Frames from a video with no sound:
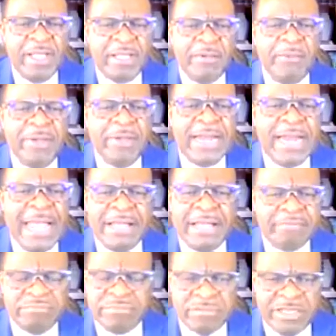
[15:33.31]
When
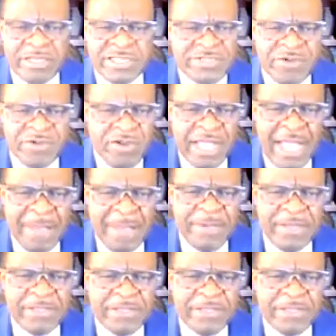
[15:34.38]
nothing wrong happening,